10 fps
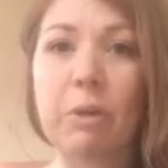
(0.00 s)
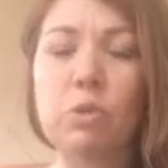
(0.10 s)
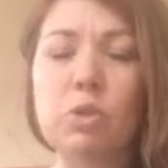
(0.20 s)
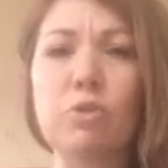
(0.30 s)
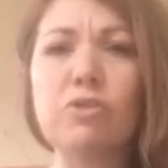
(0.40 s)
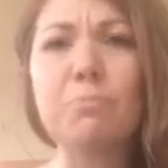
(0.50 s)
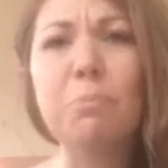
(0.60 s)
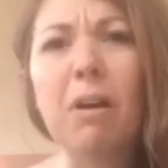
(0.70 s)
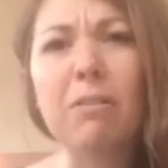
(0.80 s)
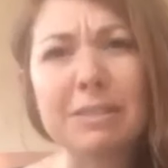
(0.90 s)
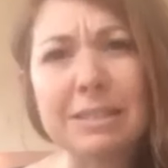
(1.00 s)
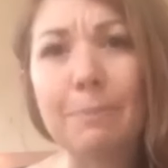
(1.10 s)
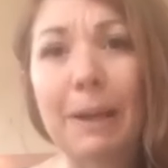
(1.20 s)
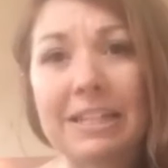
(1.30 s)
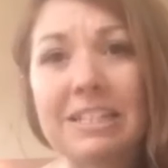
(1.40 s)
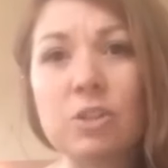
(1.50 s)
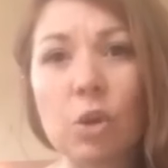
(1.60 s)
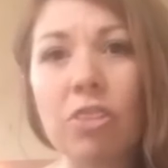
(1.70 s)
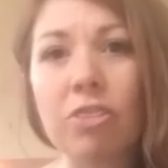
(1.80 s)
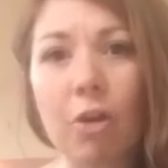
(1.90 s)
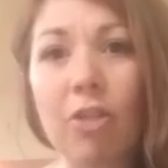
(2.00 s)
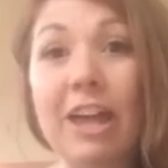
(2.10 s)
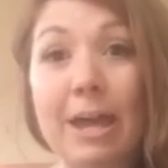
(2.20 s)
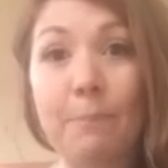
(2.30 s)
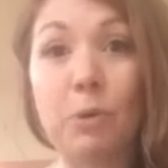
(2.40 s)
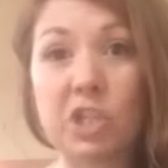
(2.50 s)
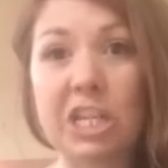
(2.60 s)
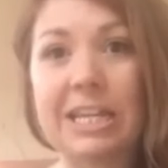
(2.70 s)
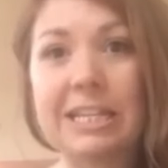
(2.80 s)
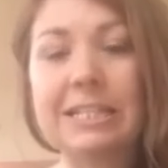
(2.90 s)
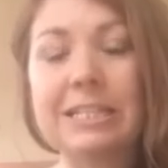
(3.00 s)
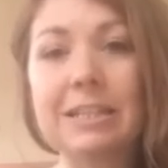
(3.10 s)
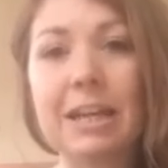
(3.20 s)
what sort of demands are placed on their bodies.